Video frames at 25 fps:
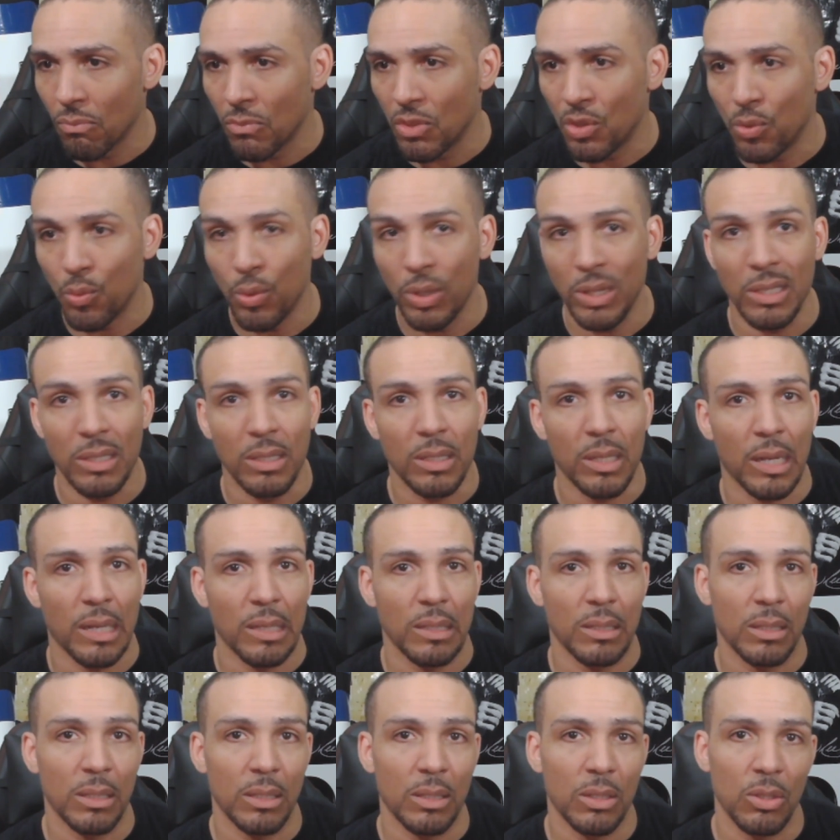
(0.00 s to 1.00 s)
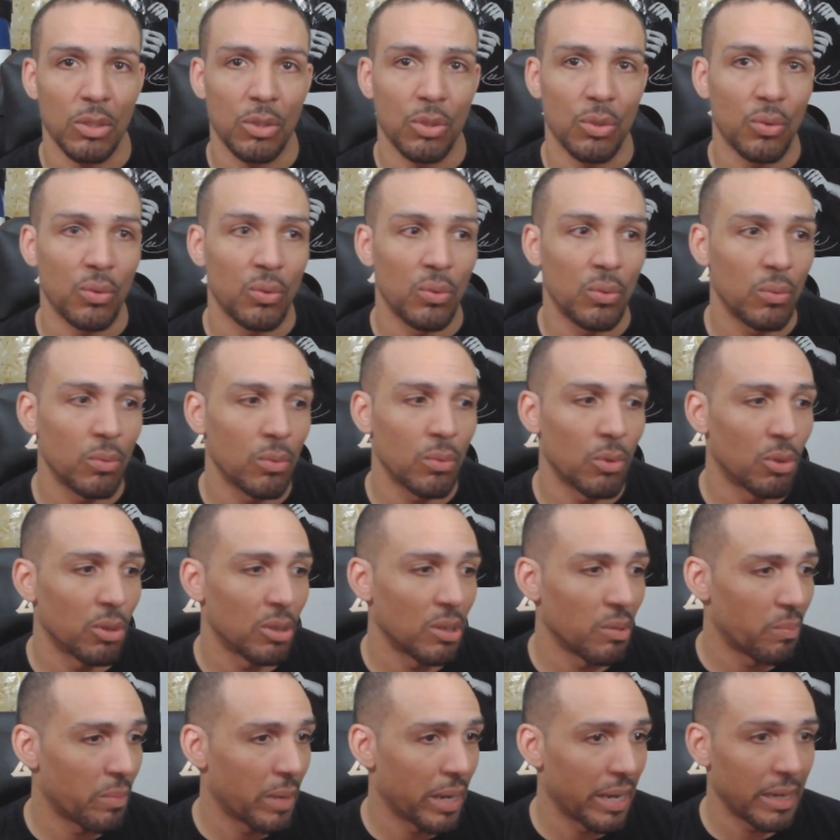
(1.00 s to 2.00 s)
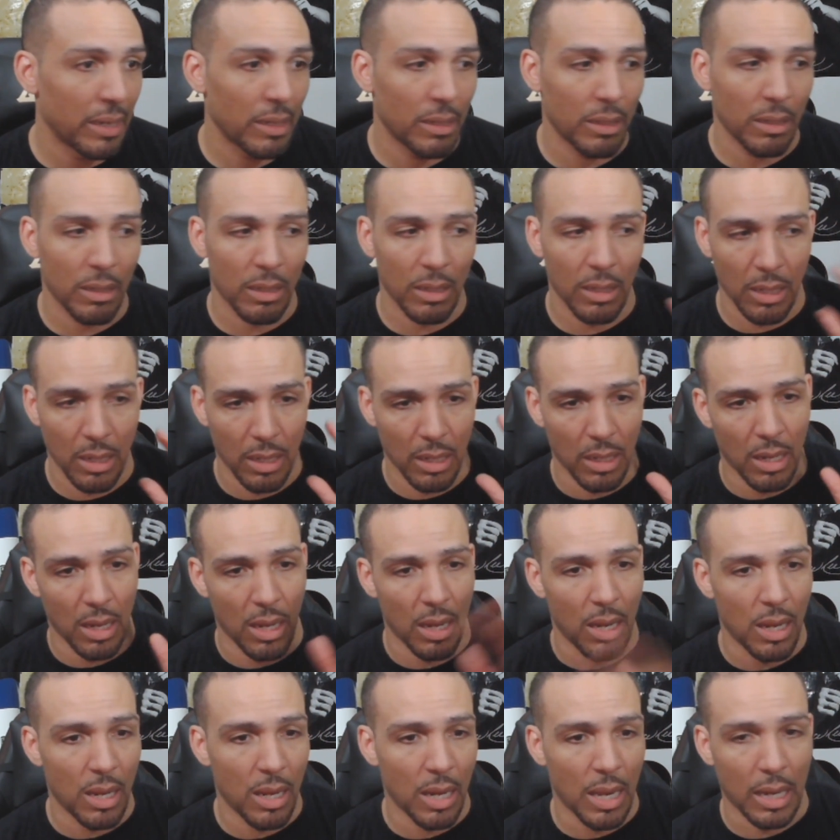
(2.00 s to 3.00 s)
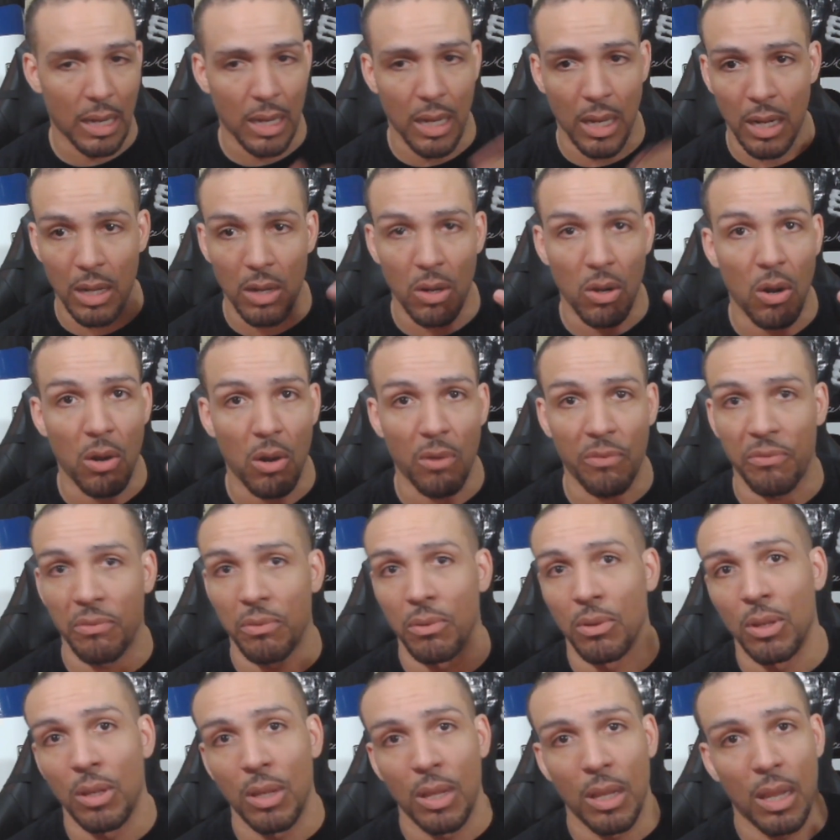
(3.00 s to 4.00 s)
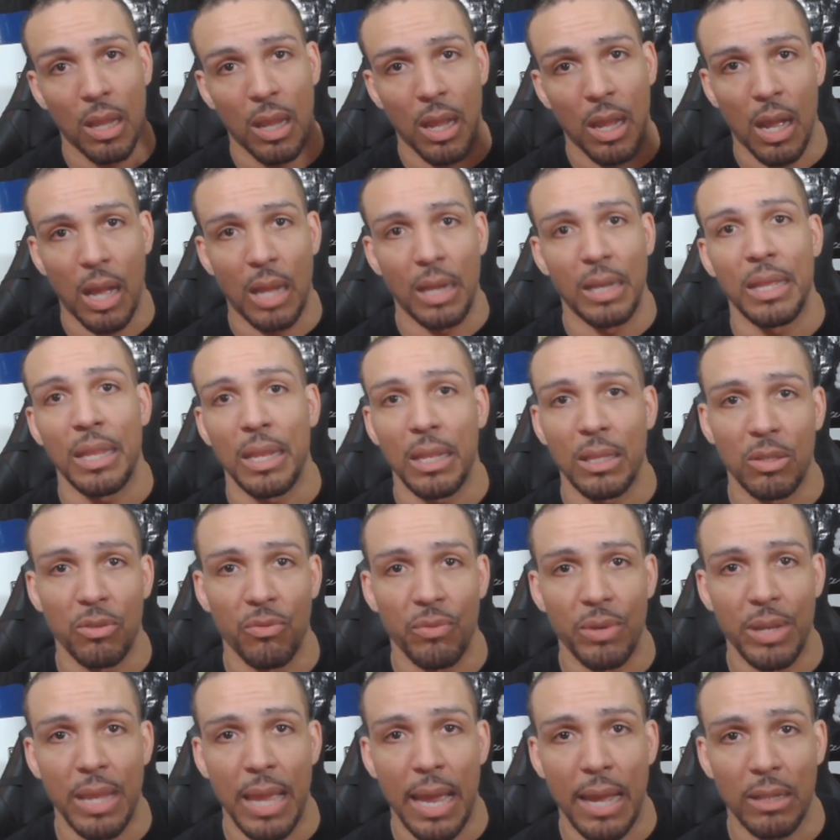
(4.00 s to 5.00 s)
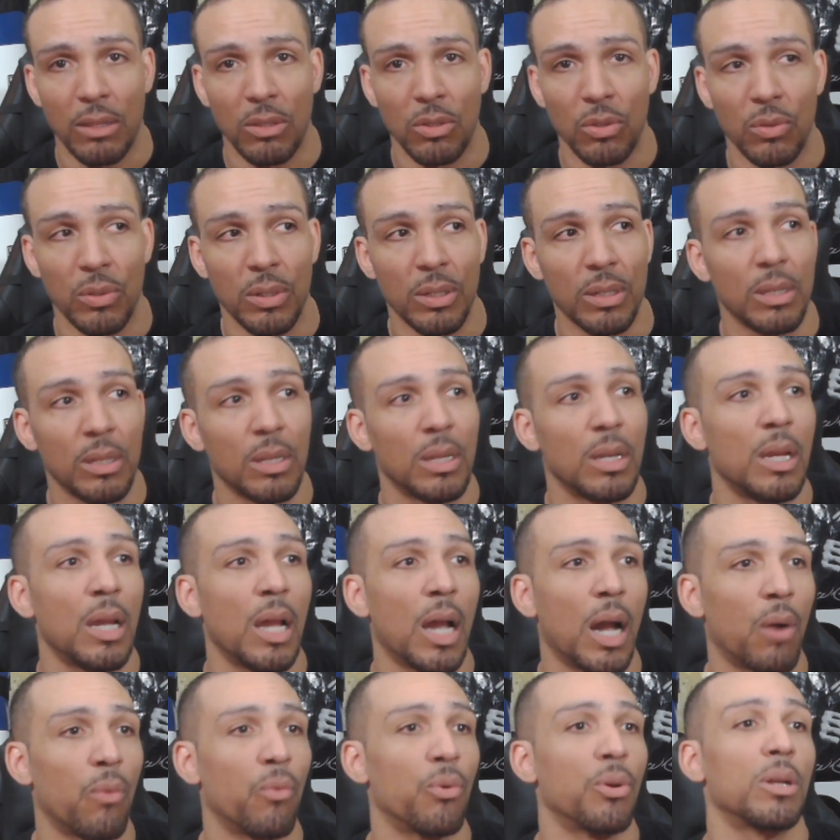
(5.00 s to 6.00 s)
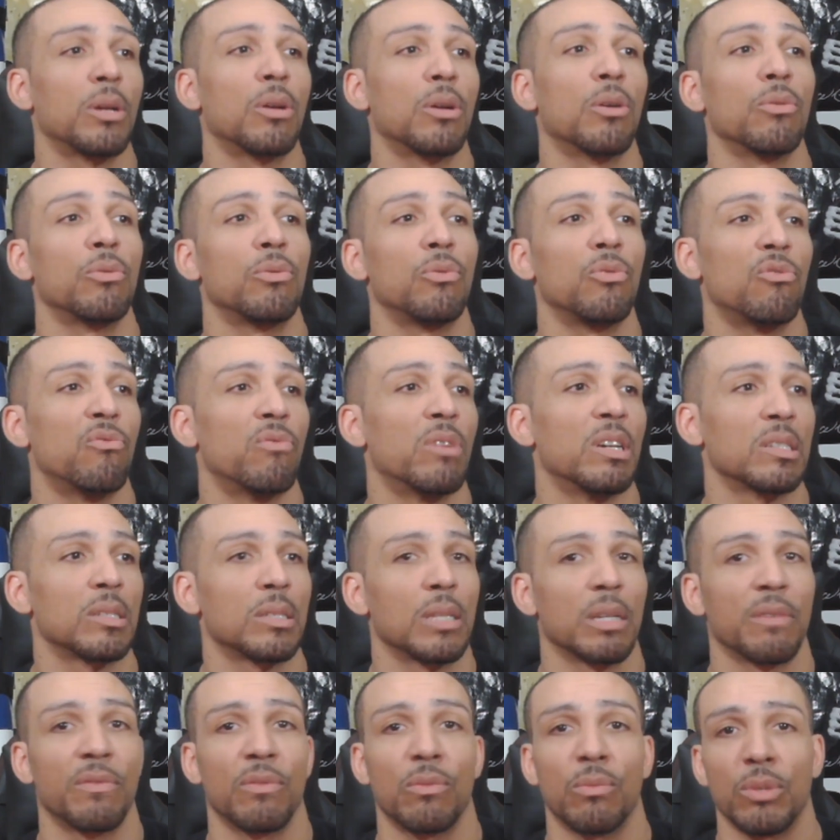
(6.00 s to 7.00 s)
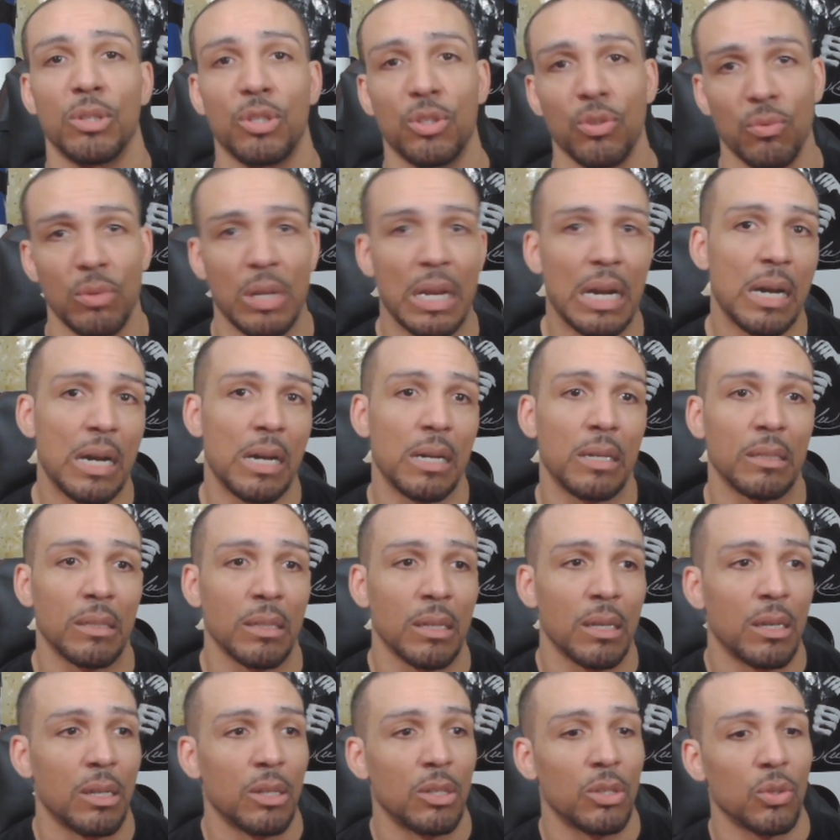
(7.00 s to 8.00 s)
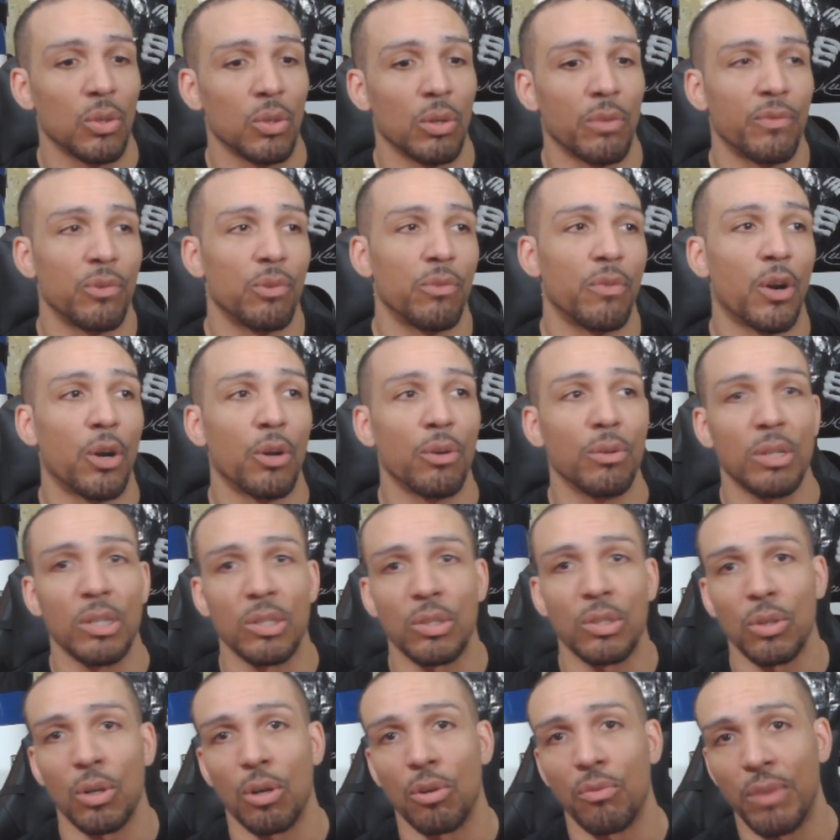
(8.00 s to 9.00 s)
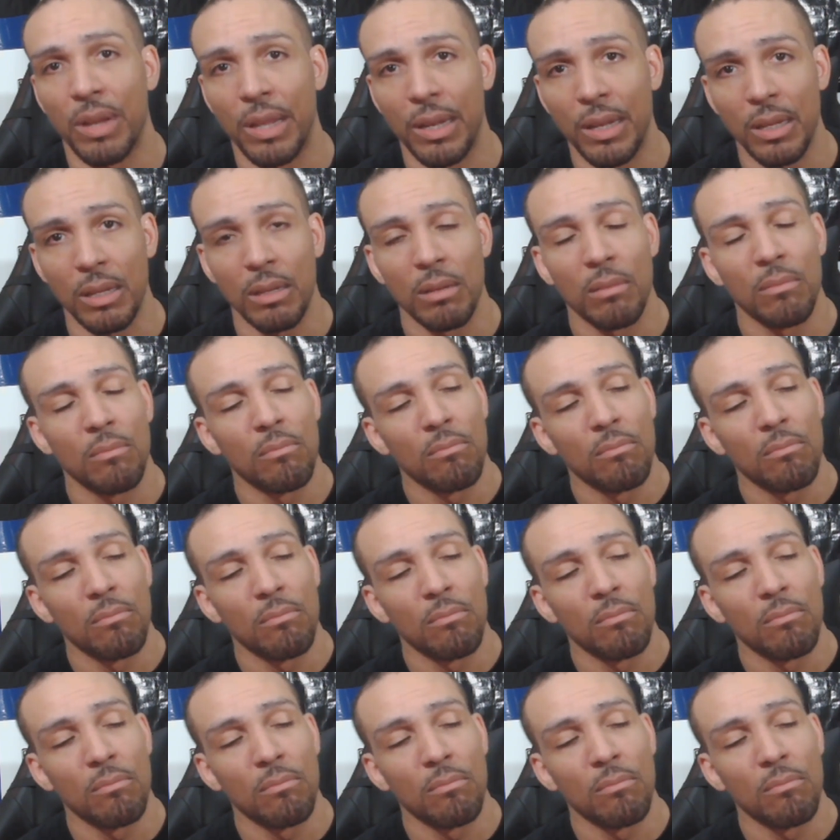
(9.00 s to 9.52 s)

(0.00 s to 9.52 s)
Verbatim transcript: twenty seconds of this dude on the mic and I cut it off. I needed to react to it. I want to go through the rest of it with you guys. So if you've heard this already,